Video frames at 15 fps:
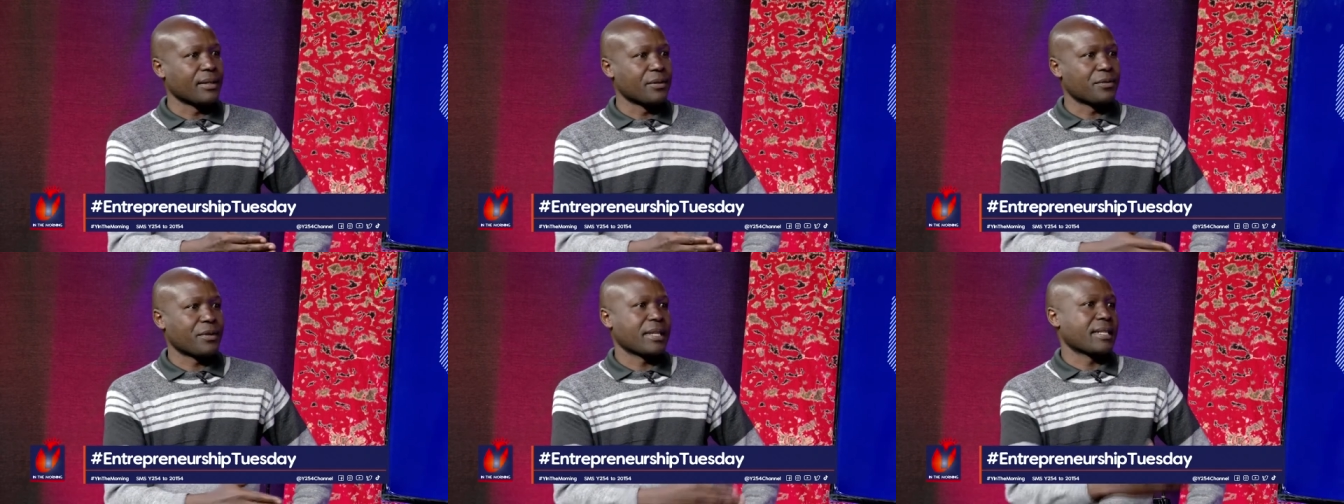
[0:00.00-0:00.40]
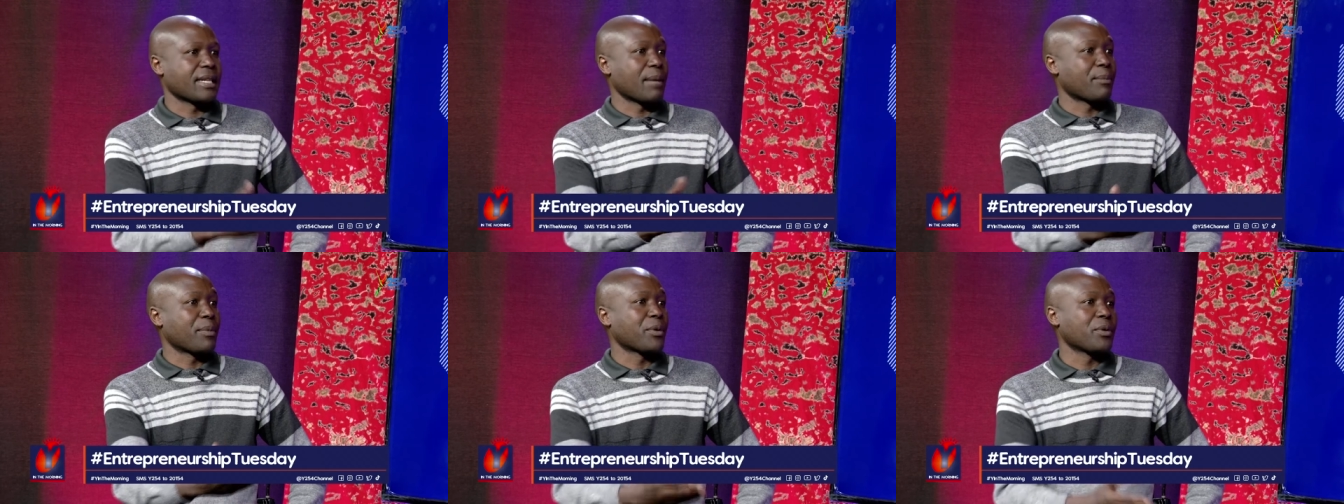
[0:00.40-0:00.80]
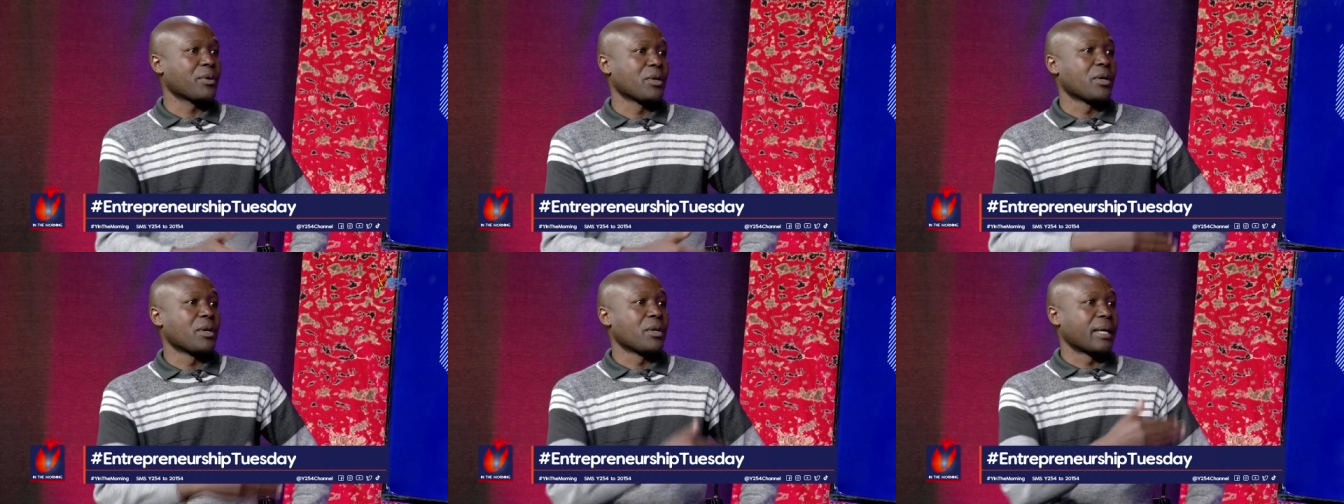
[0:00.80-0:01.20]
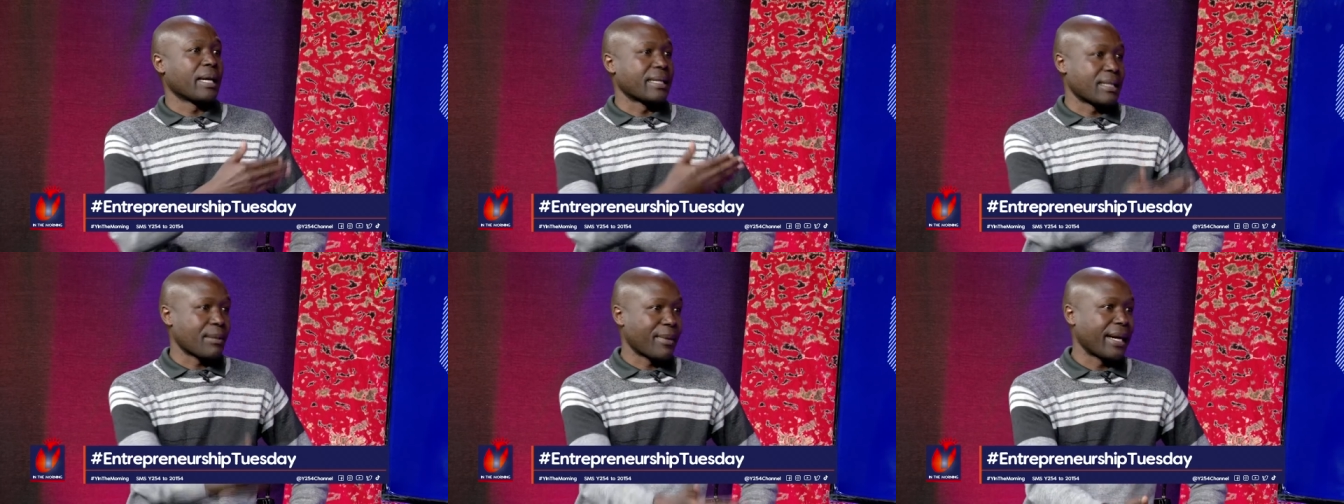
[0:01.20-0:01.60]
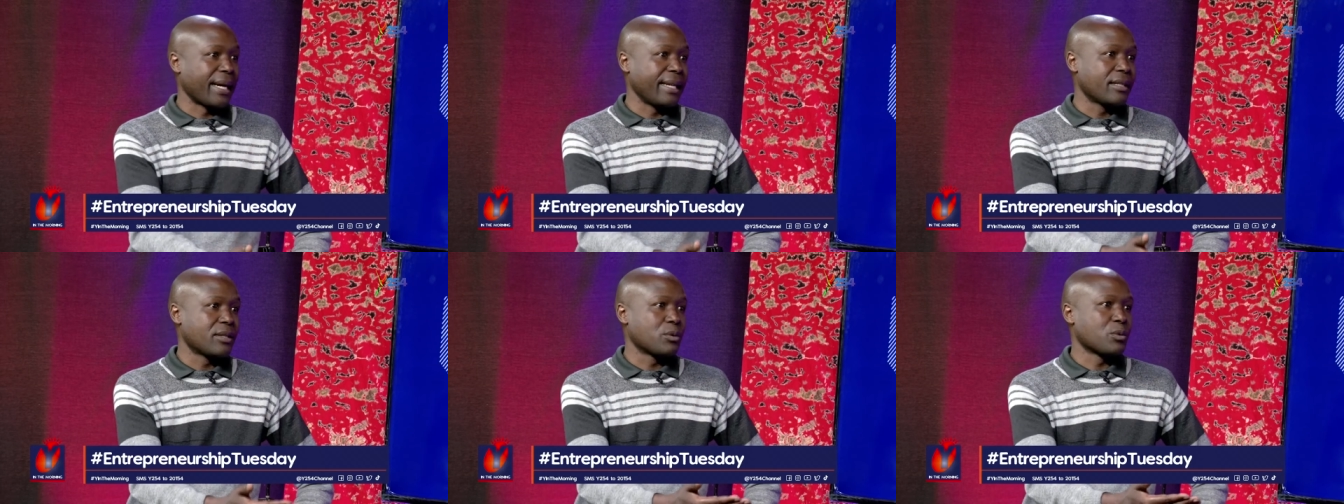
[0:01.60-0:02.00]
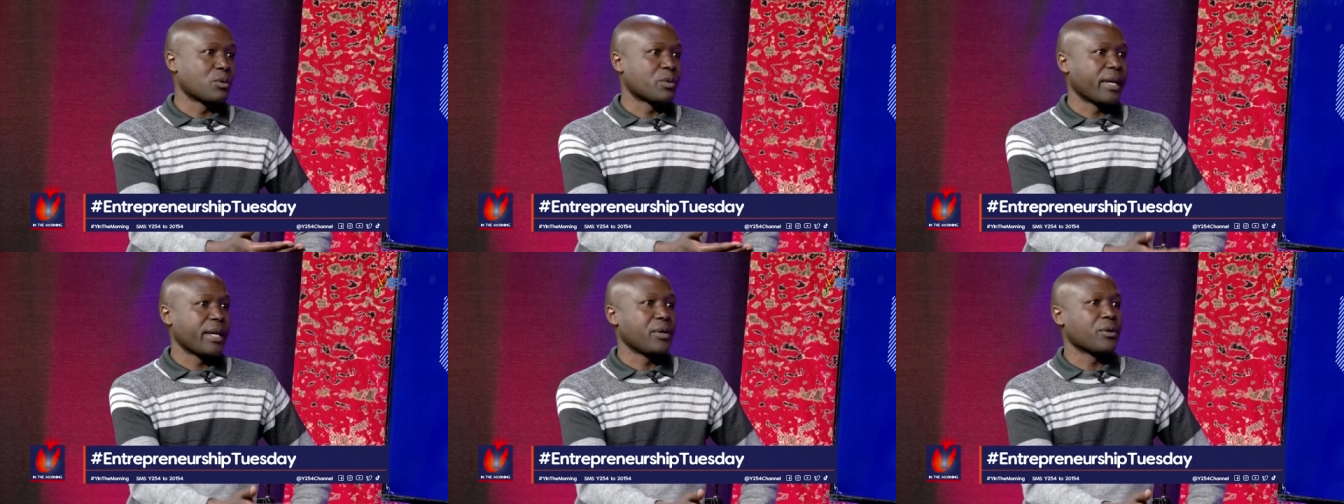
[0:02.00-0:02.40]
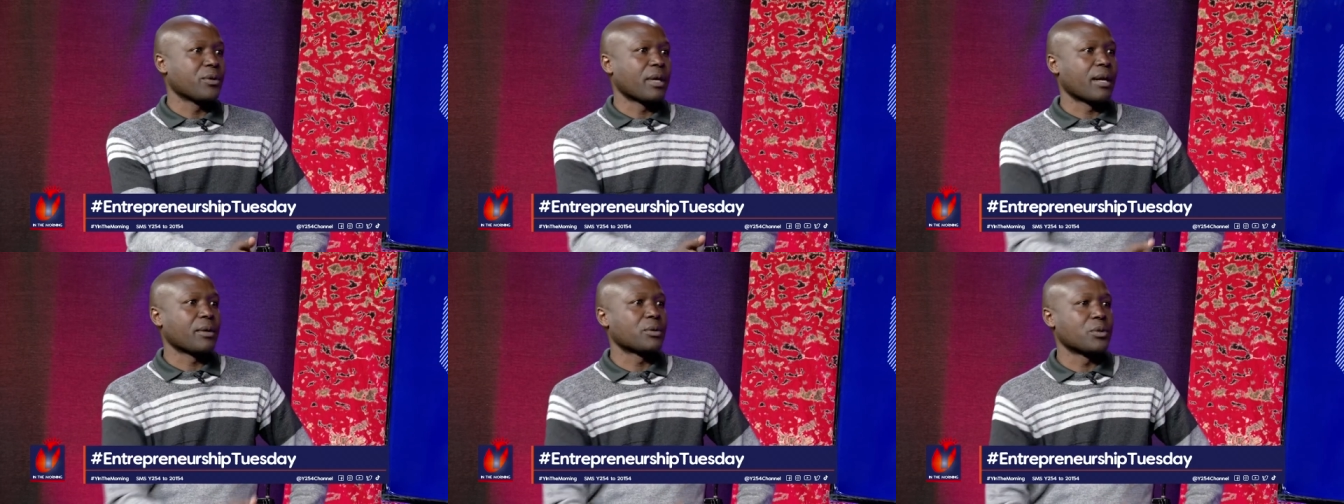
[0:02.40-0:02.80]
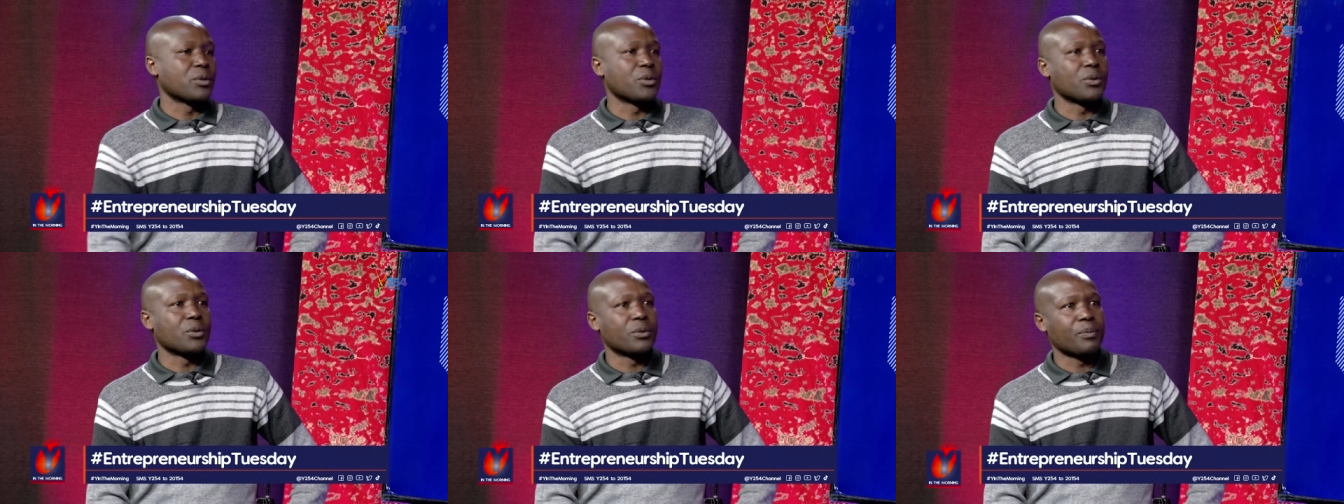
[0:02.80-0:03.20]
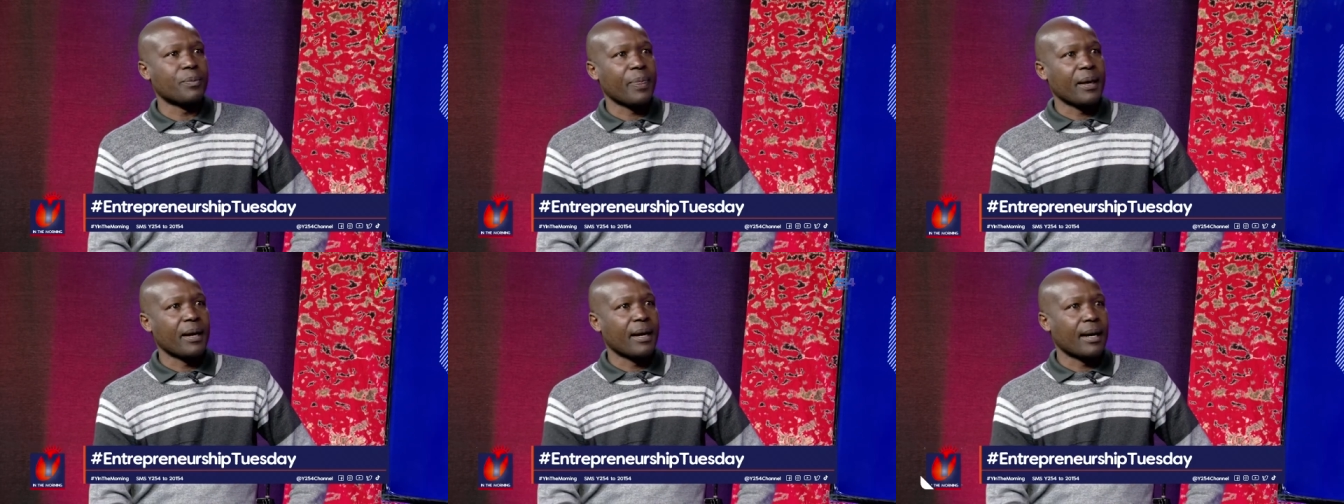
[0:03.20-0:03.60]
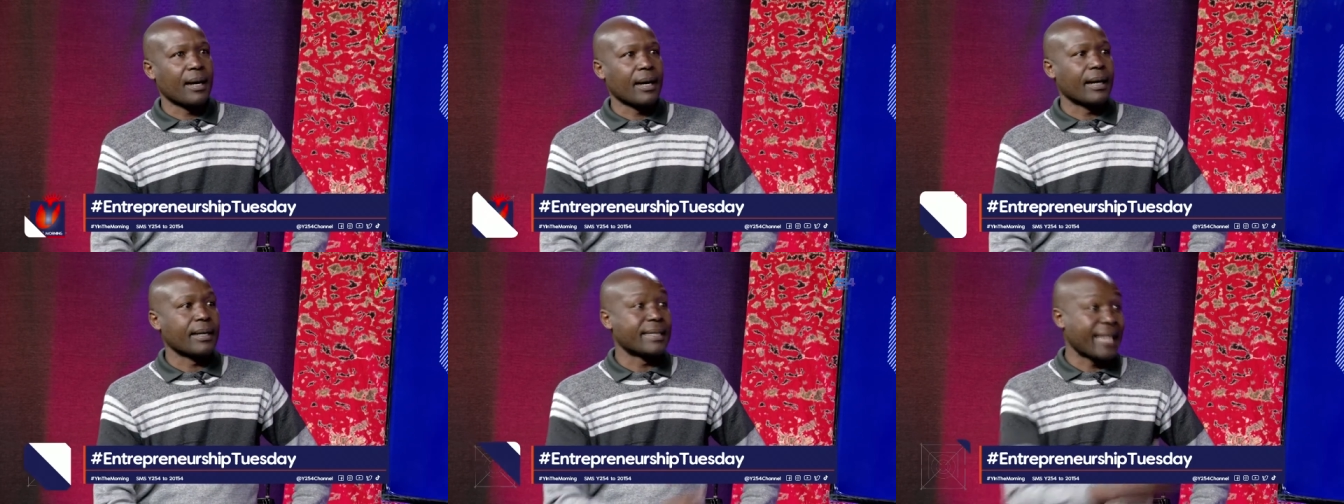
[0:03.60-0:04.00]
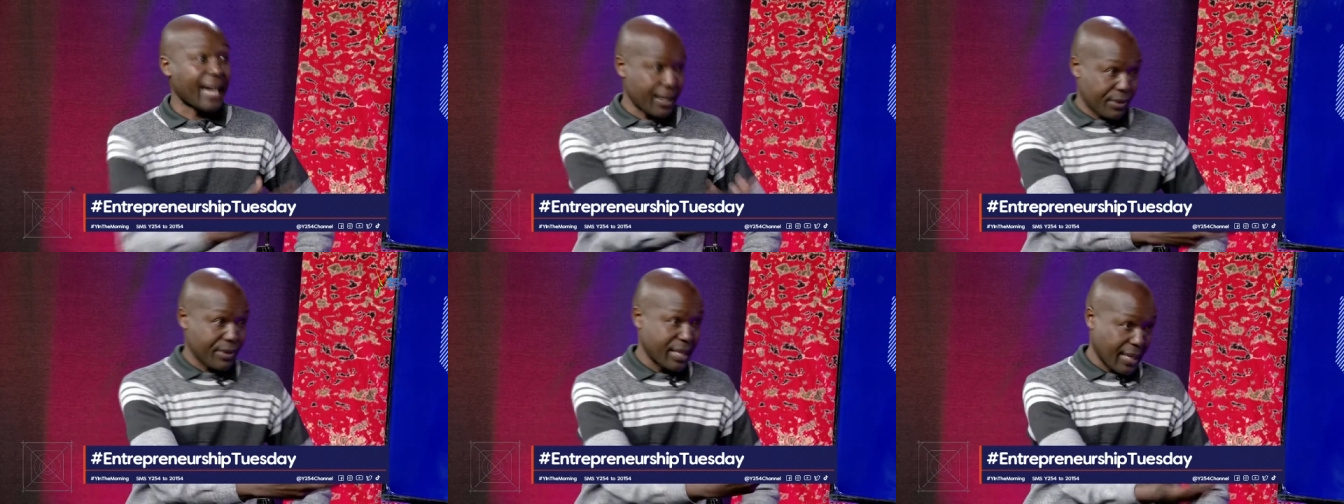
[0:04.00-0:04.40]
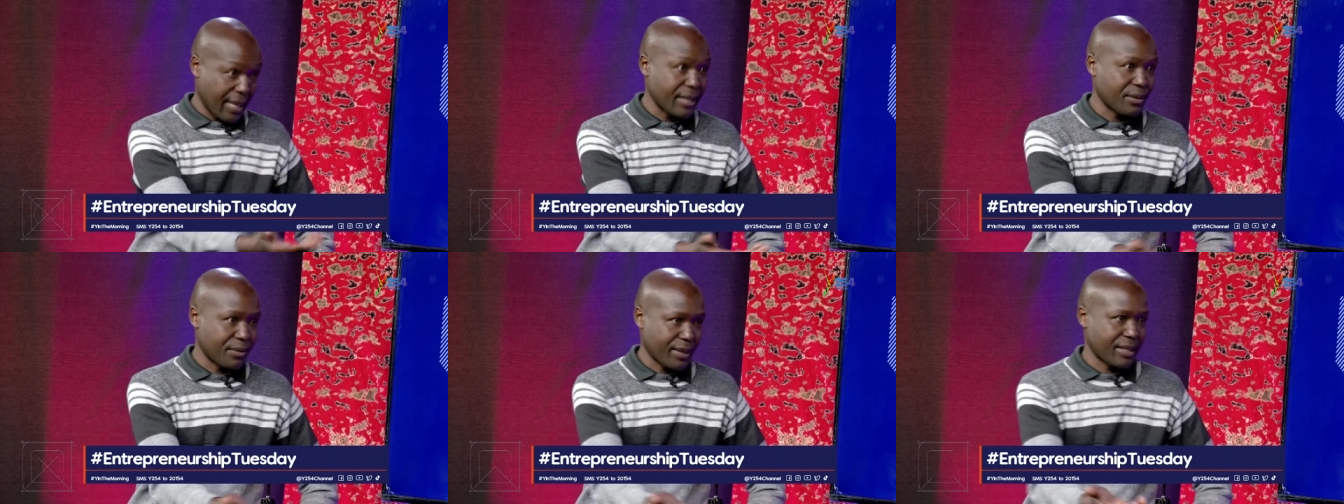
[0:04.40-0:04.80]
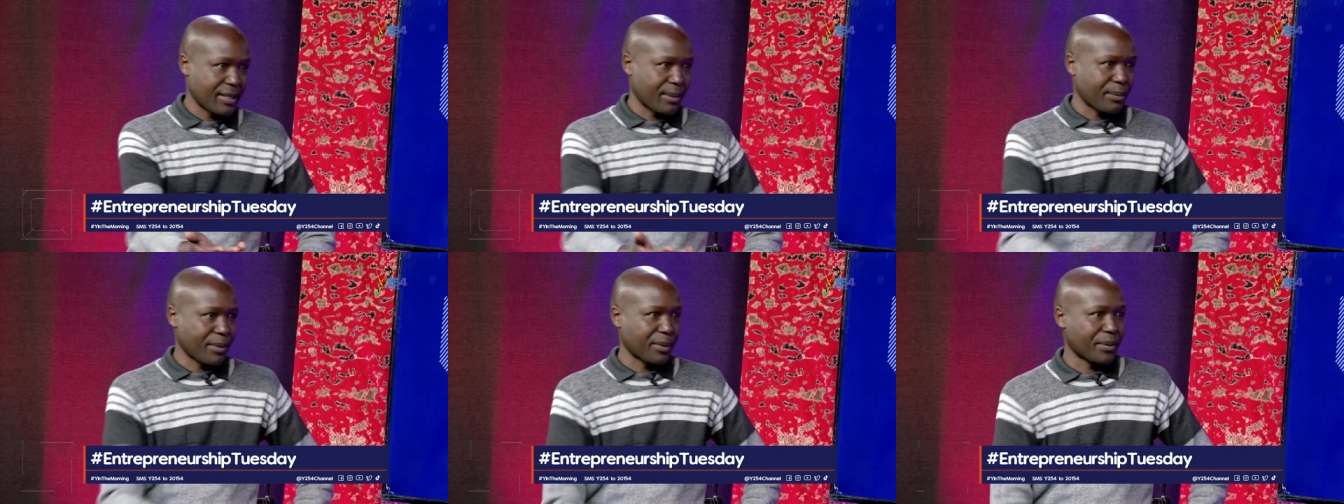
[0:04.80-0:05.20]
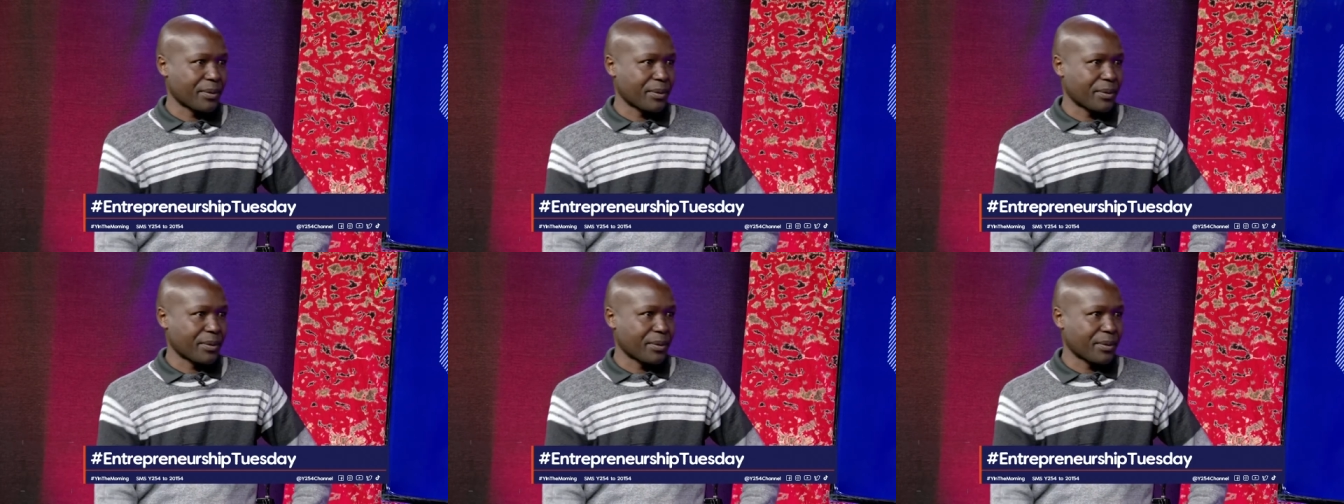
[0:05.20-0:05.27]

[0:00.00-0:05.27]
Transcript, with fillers: For example, someone needs to train you on how to do uh, tax returns, for example.